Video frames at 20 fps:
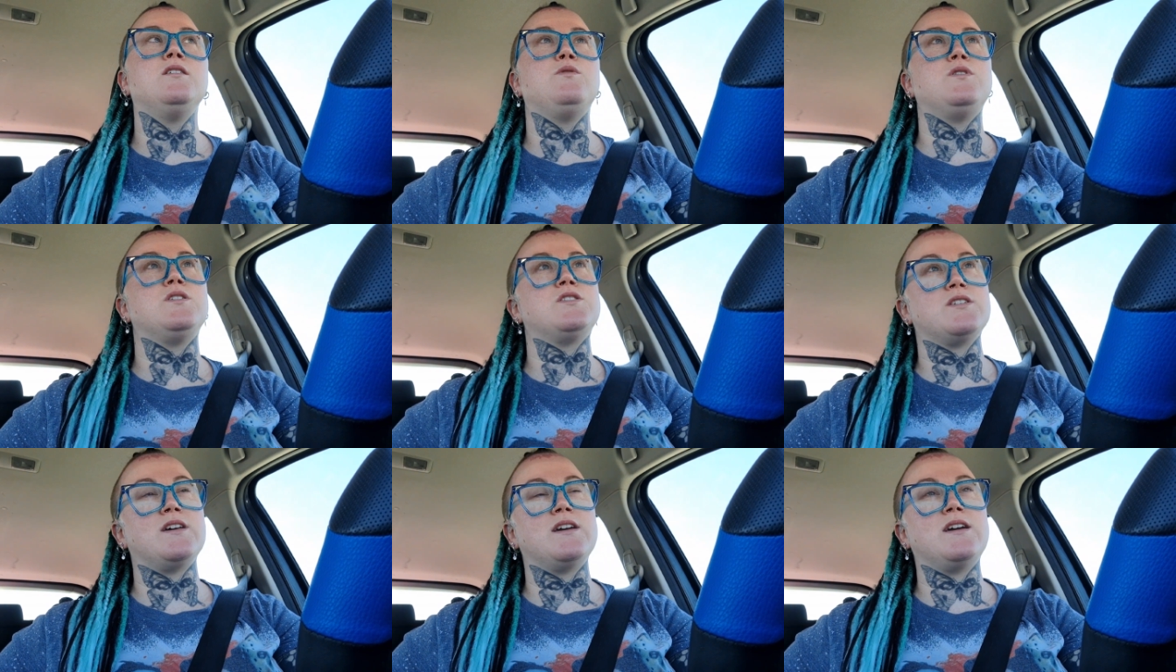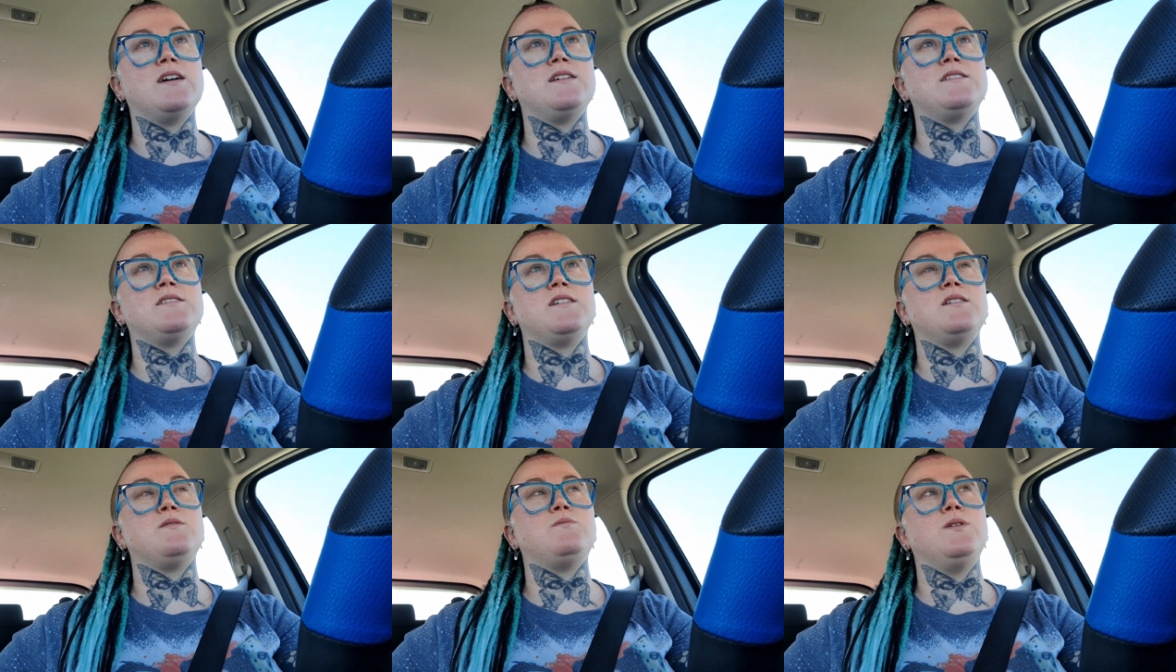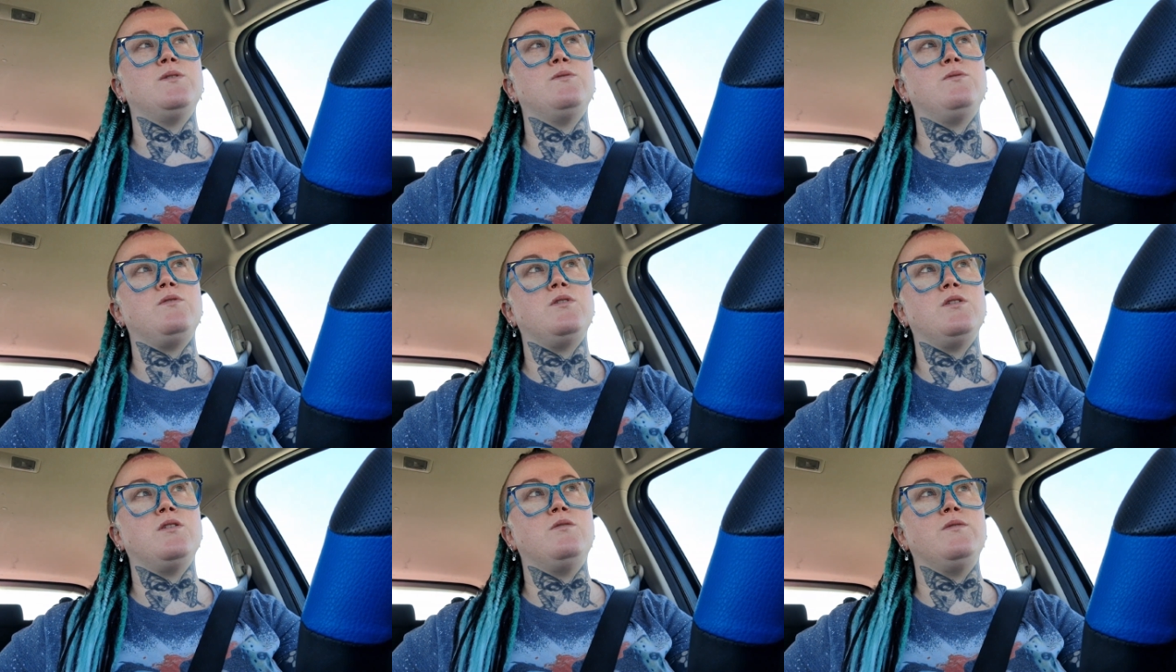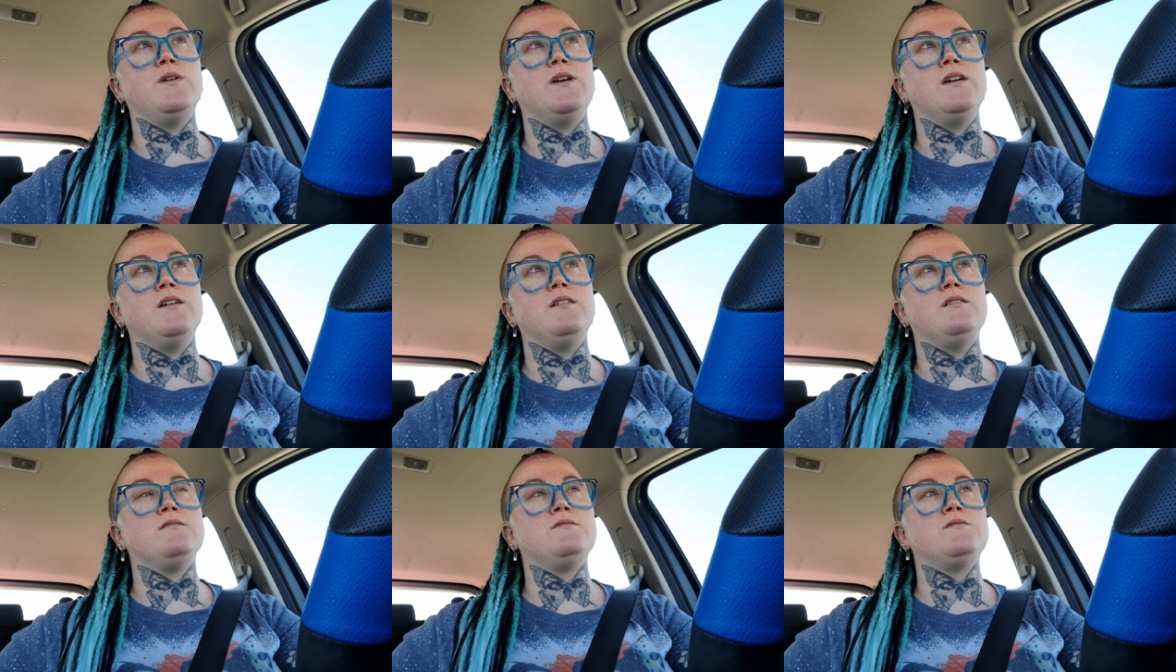which, like I said, we will go
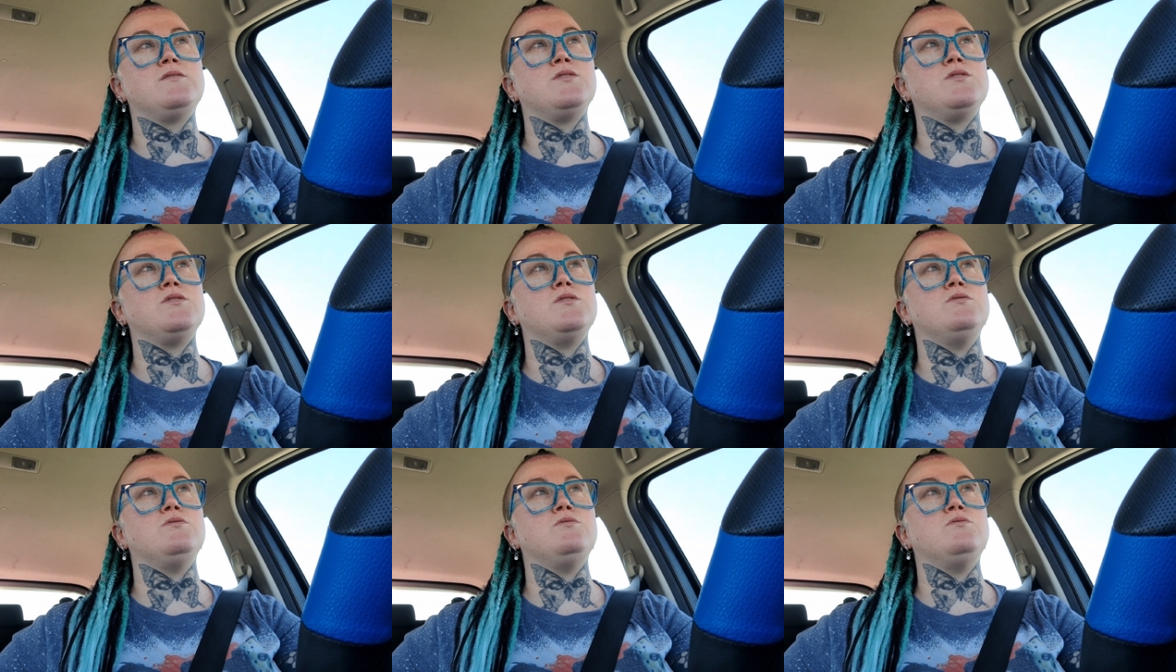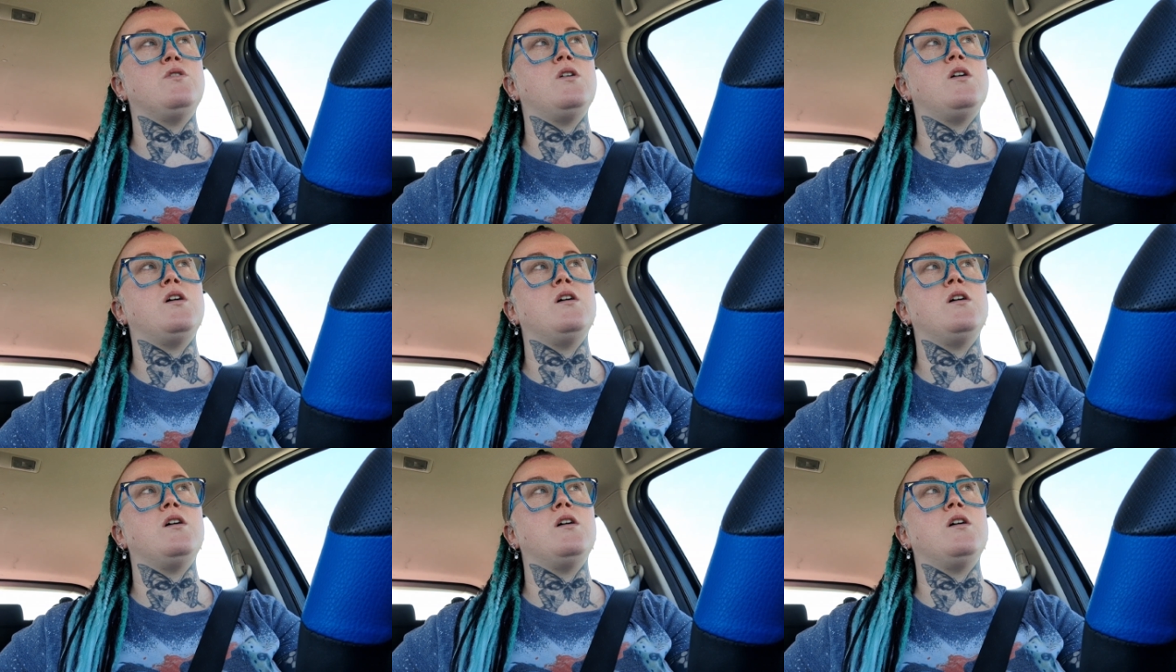into